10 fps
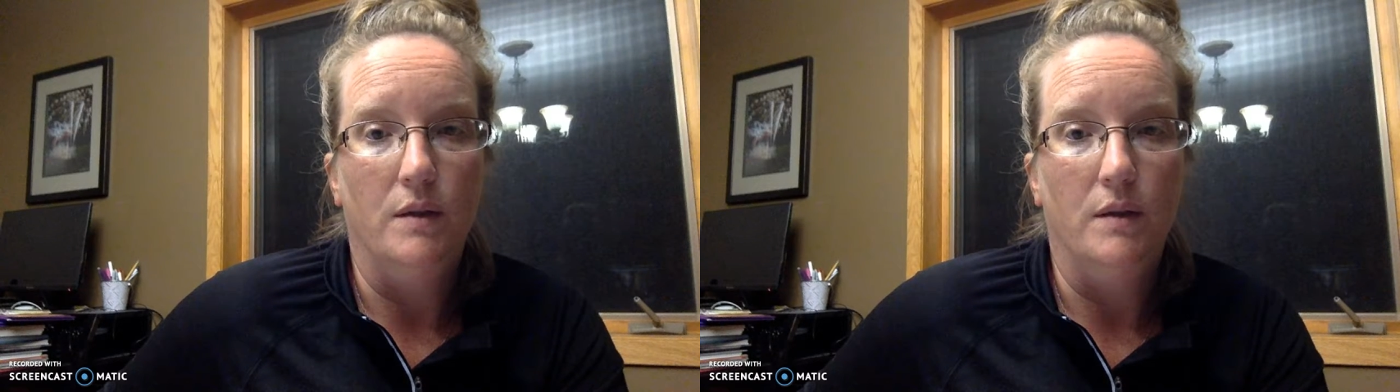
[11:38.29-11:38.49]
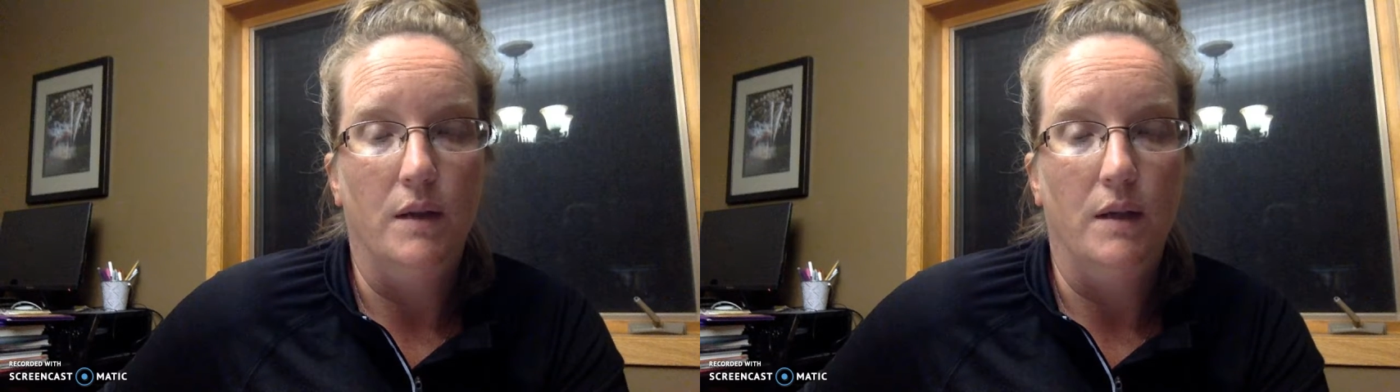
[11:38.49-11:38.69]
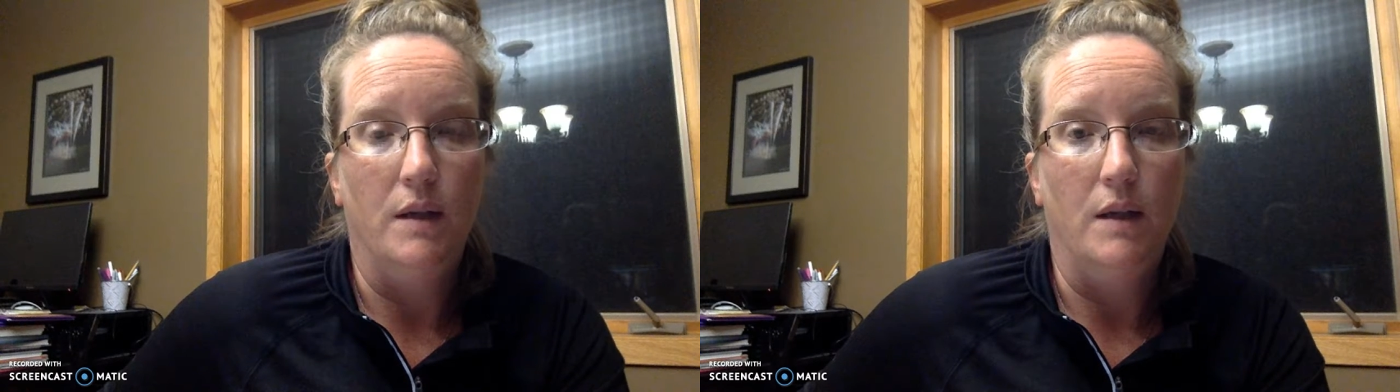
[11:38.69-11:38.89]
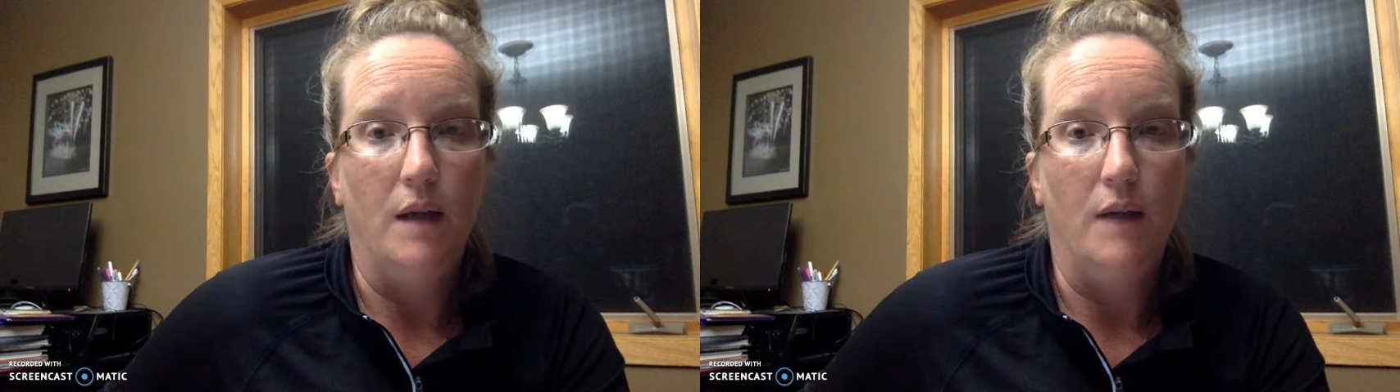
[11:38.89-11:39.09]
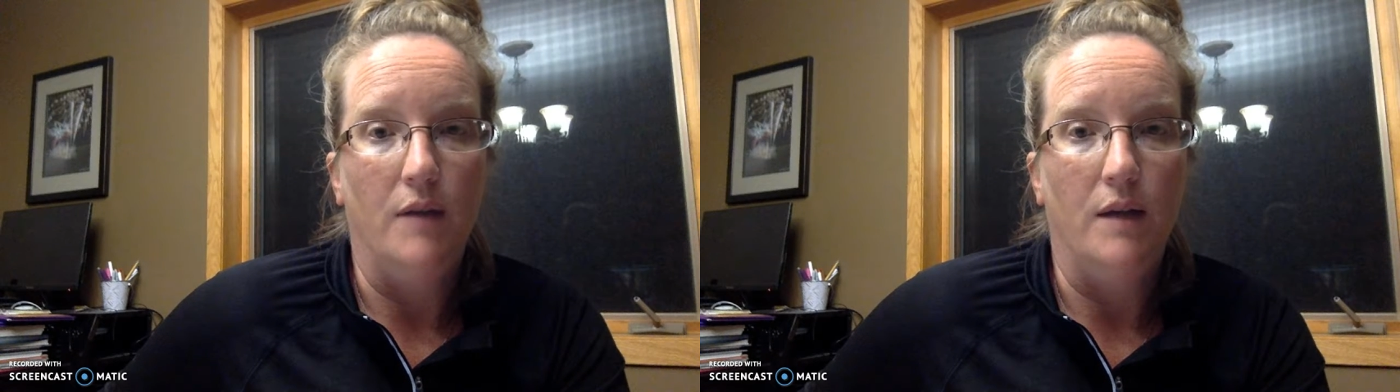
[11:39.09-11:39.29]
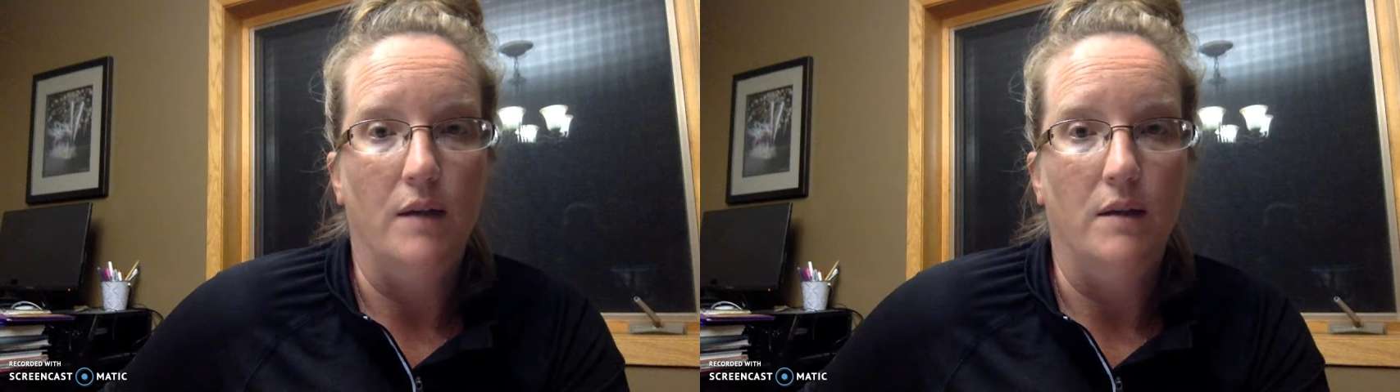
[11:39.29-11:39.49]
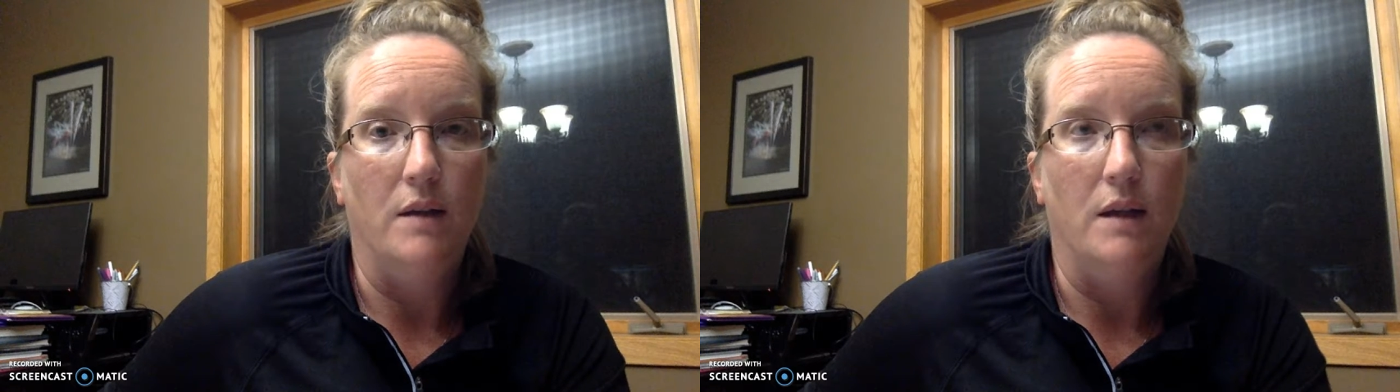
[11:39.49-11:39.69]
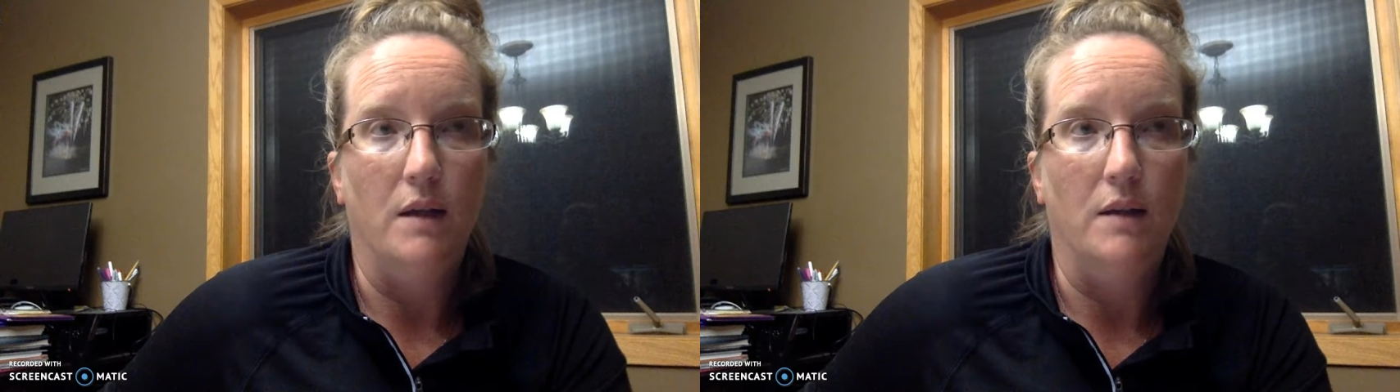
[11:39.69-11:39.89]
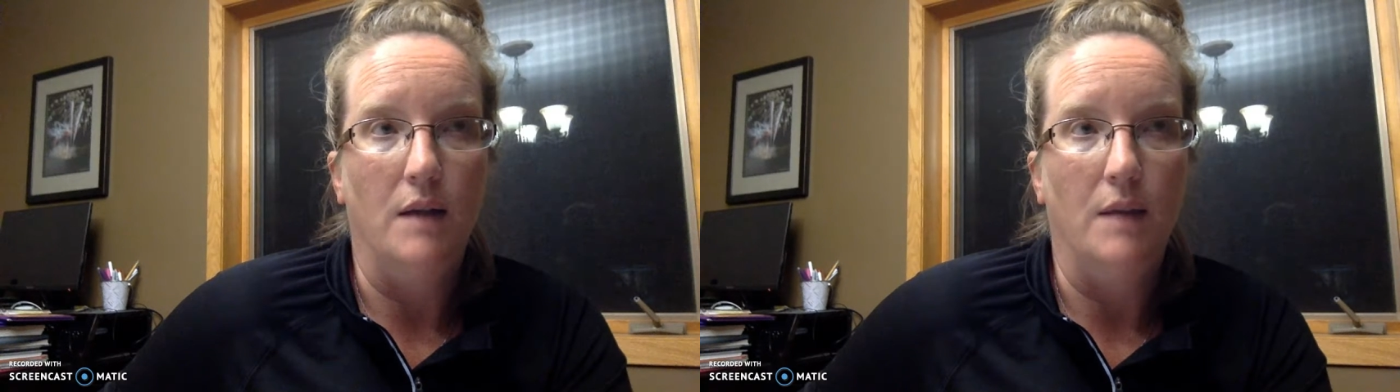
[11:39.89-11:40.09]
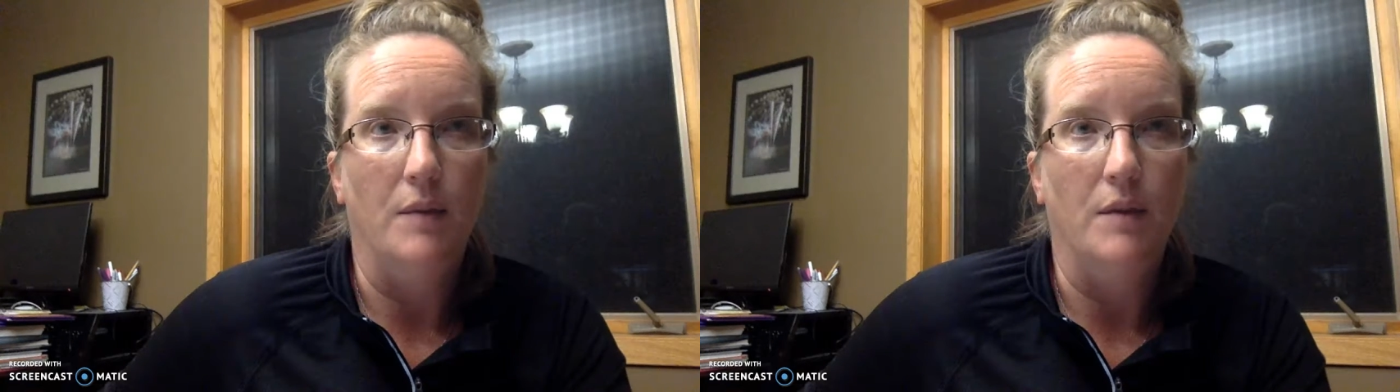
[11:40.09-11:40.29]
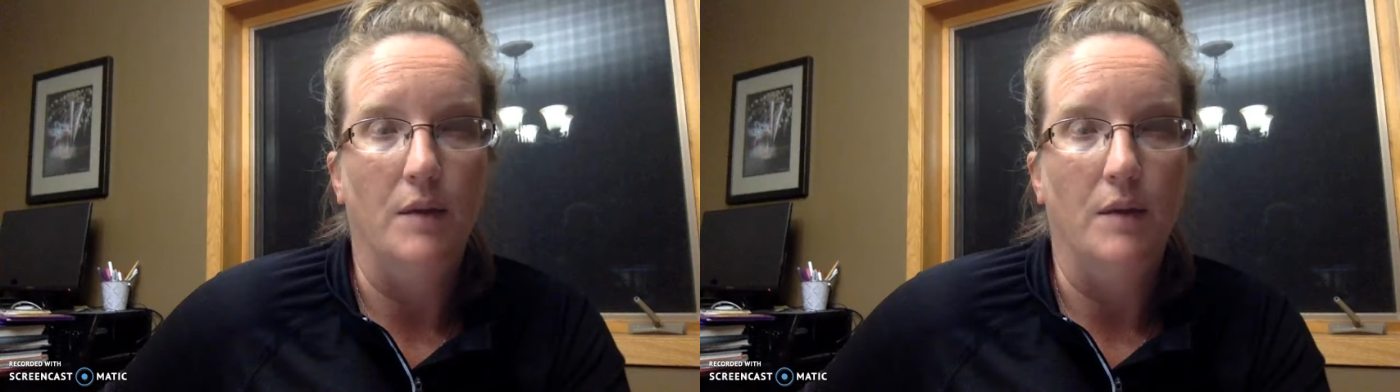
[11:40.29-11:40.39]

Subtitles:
the advertising examples.